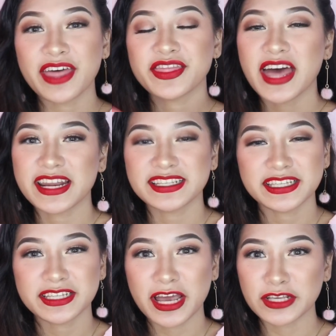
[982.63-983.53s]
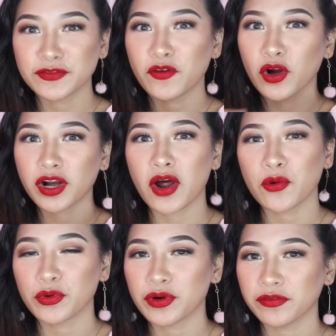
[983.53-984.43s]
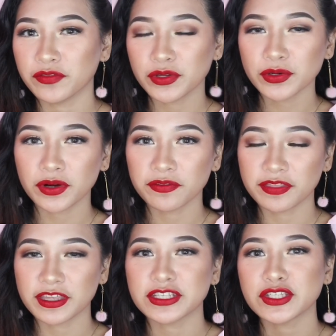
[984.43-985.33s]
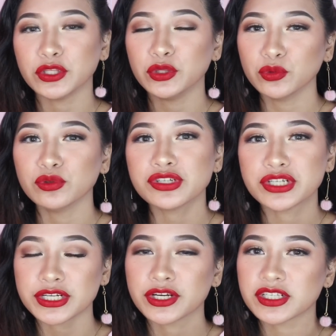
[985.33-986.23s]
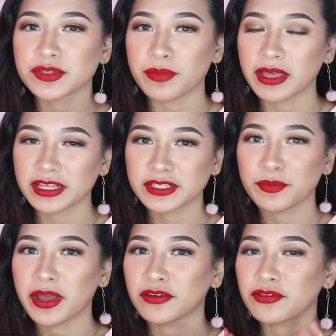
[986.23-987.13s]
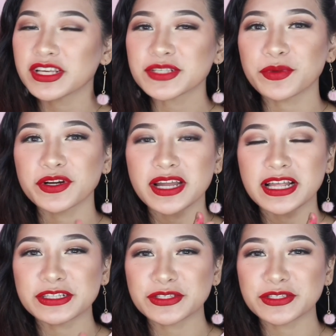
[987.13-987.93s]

And that is it, guys, for our review of this new She Cosmetics by KRIS Bernal.